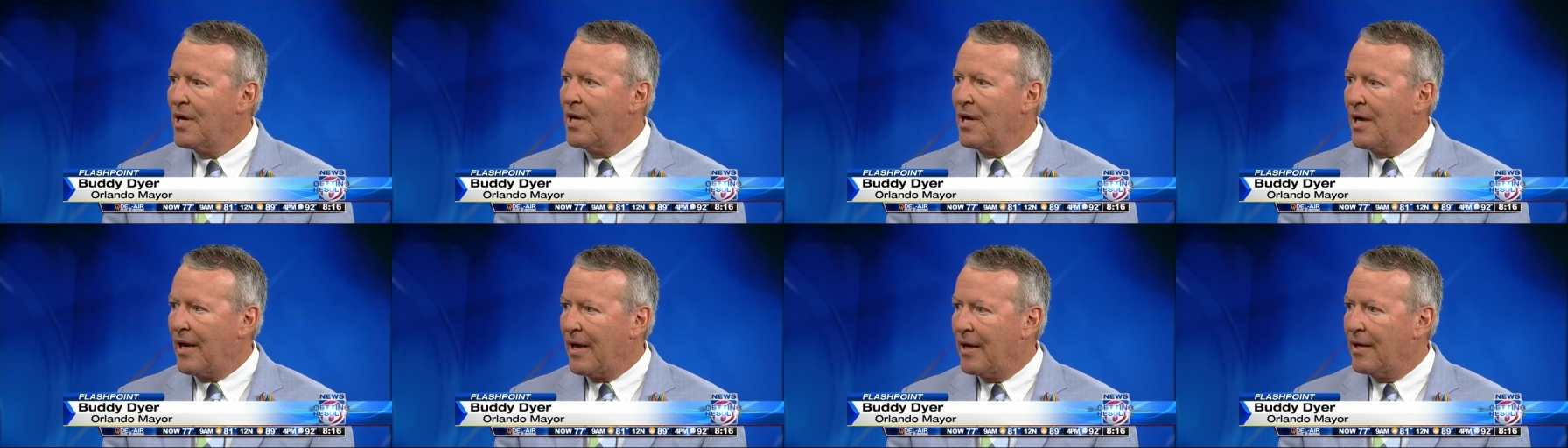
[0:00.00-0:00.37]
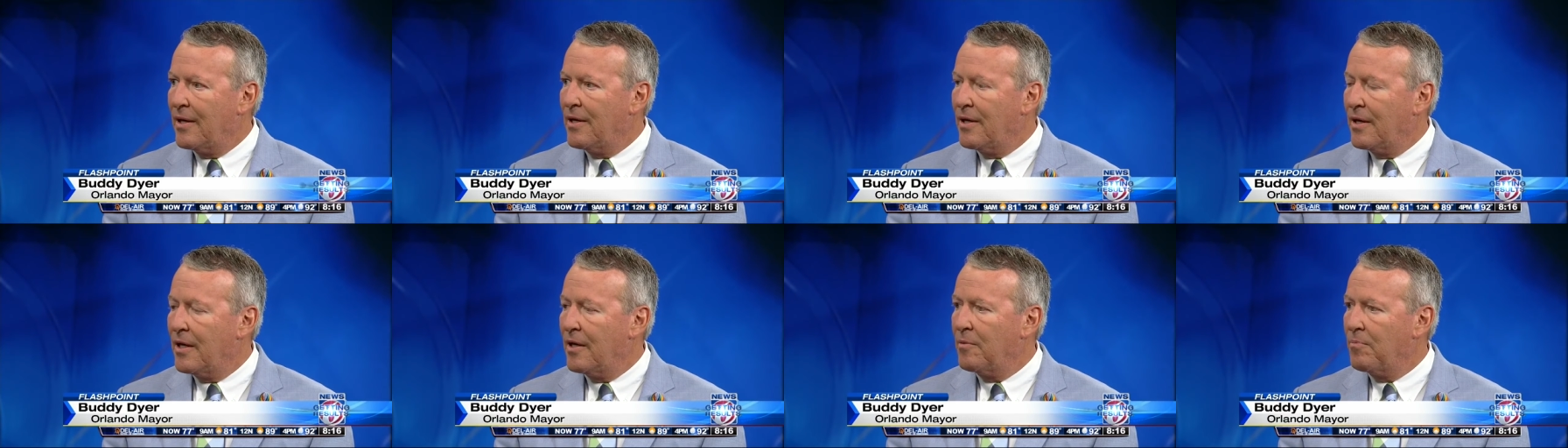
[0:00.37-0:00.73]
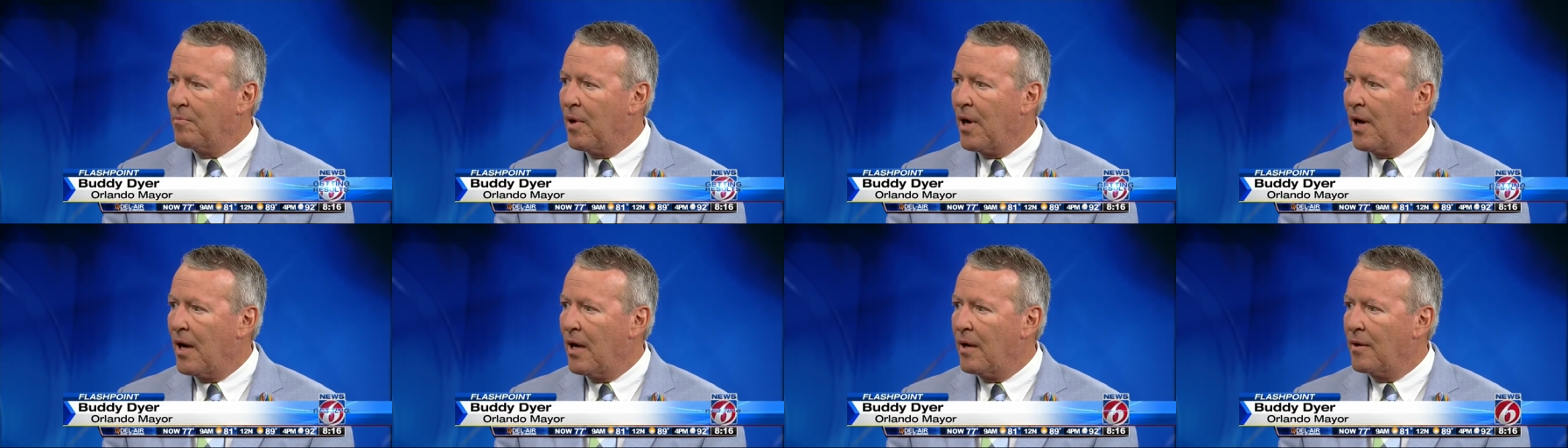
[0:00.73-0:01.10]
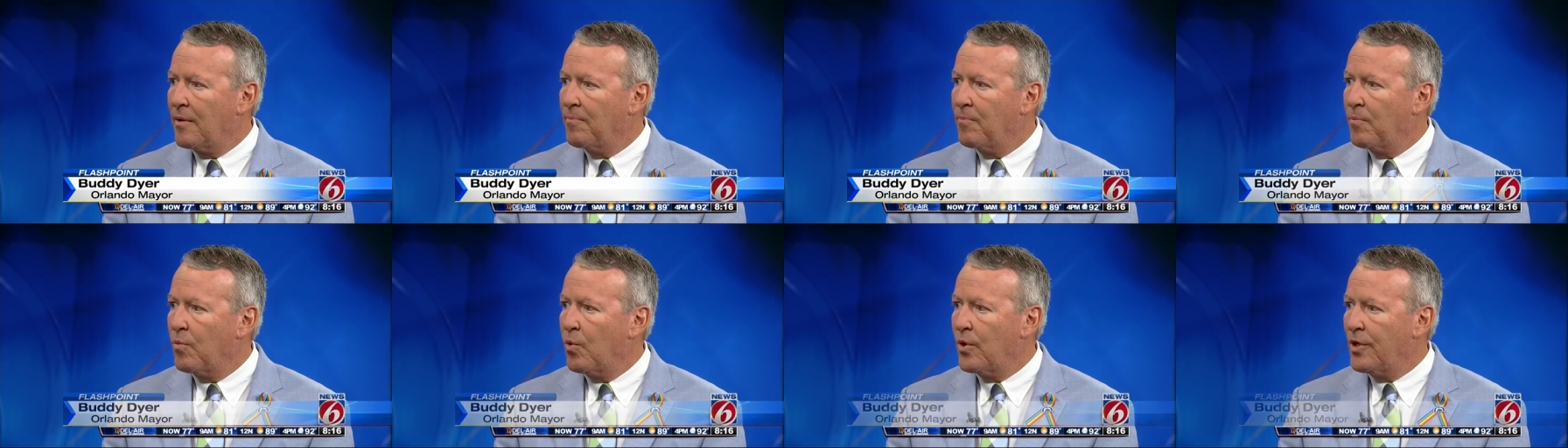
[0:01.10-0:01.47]
ended it by
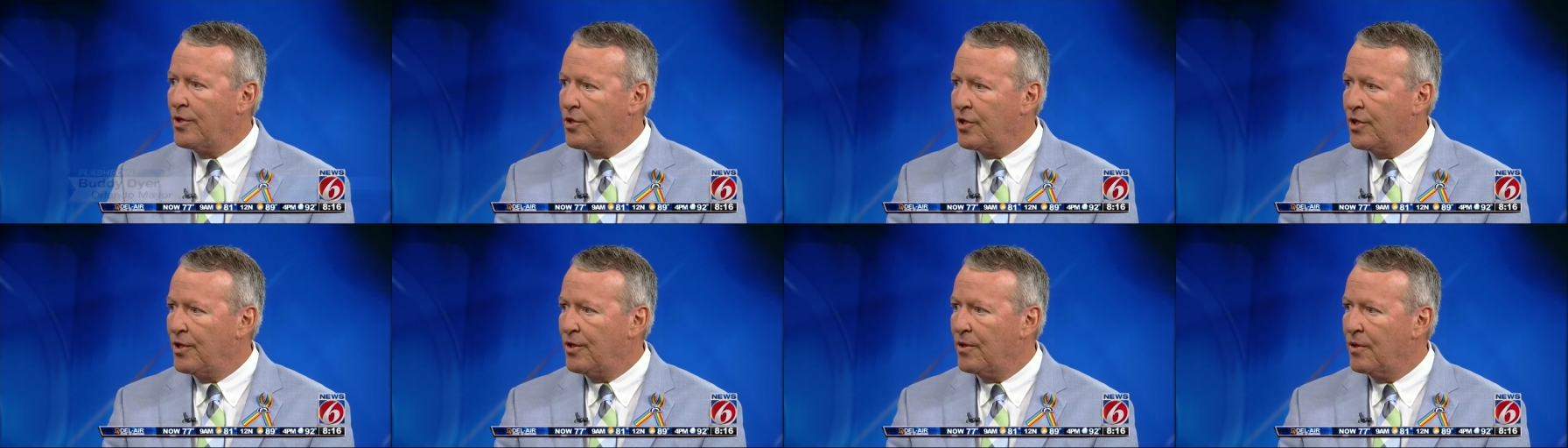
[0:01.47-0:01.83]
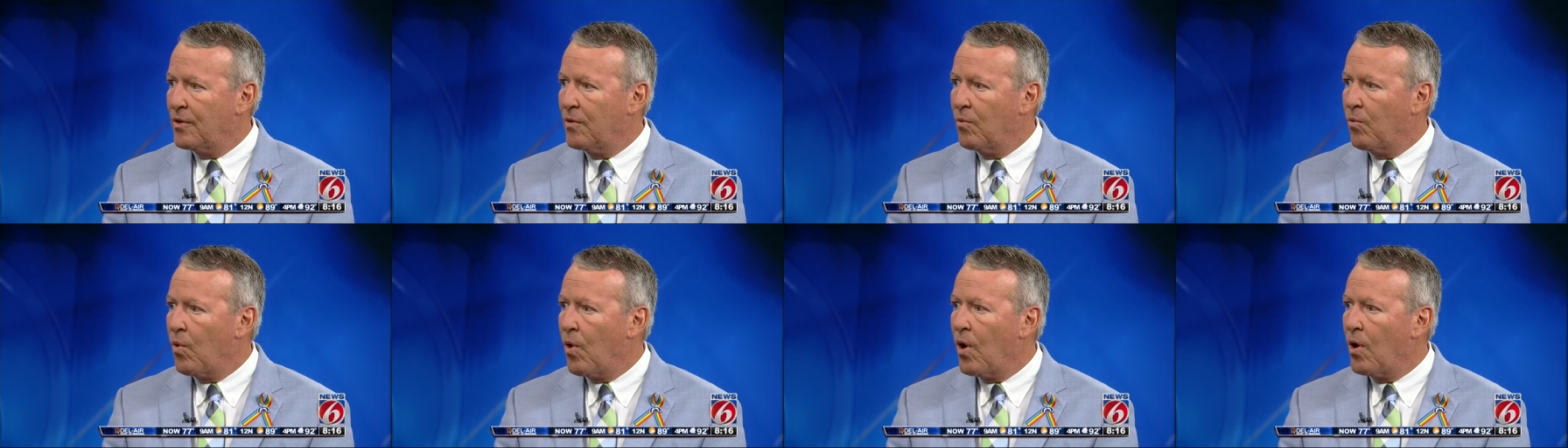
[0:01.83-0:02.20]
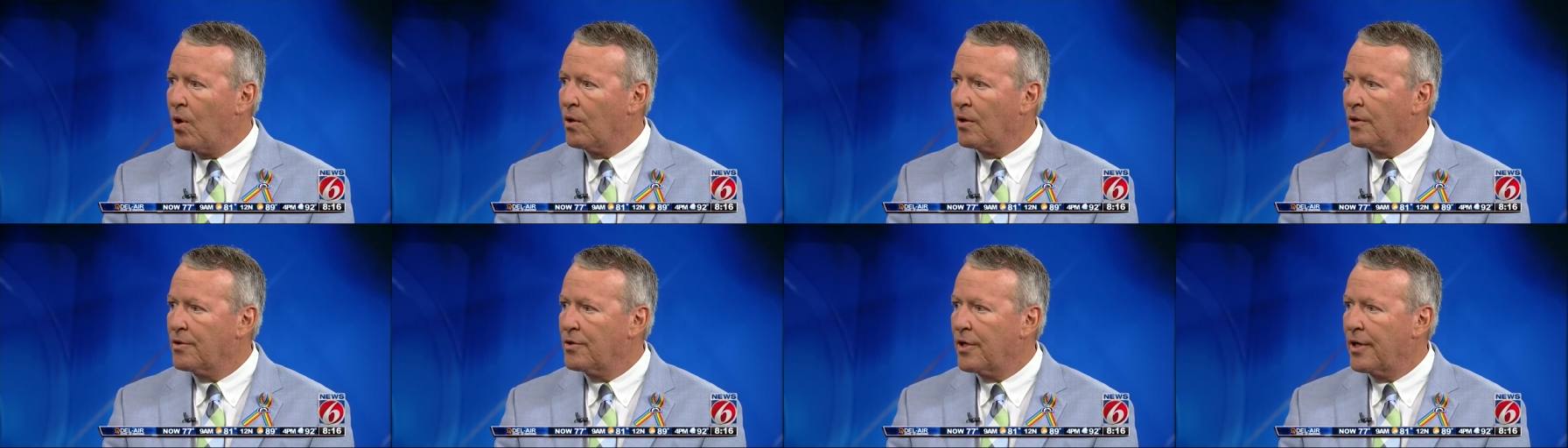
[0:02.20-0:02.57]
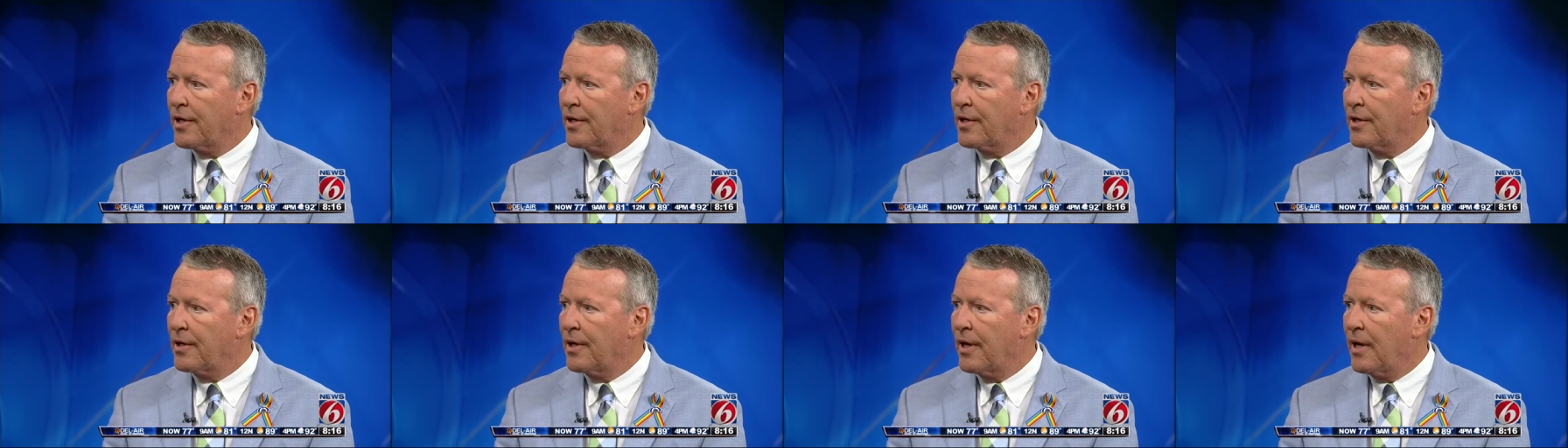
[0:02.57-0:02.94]
breaching the wall and
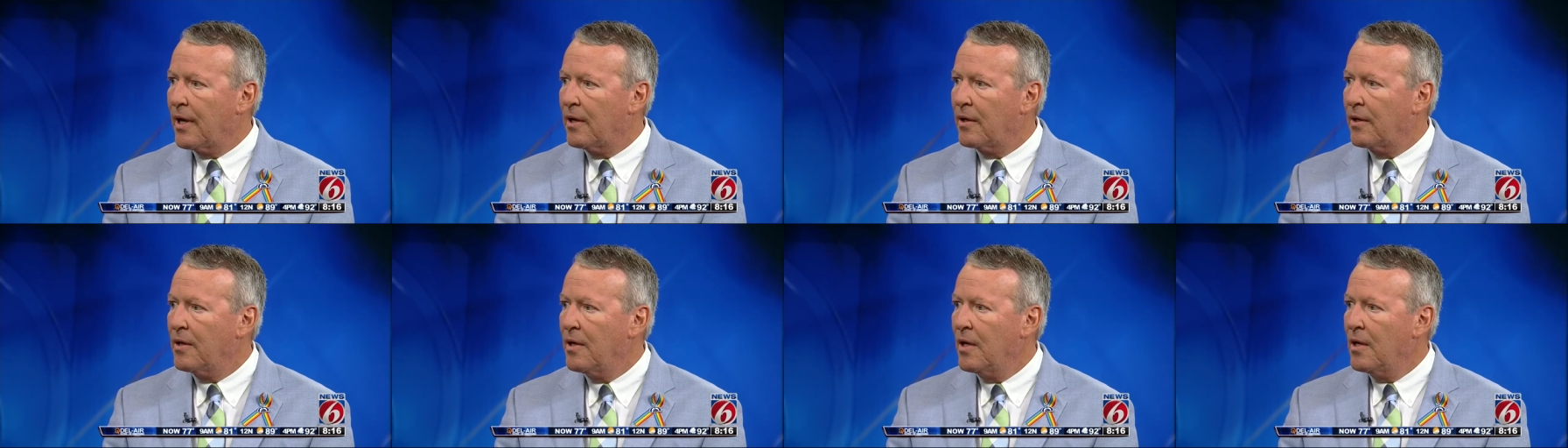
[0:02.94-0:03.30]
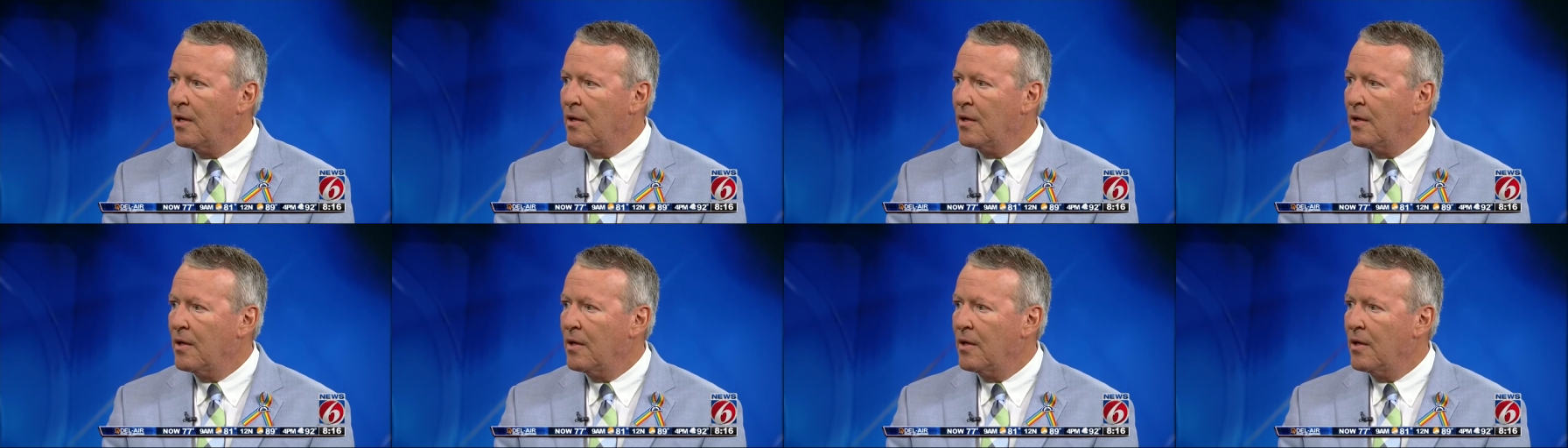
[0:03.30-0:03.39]
taking down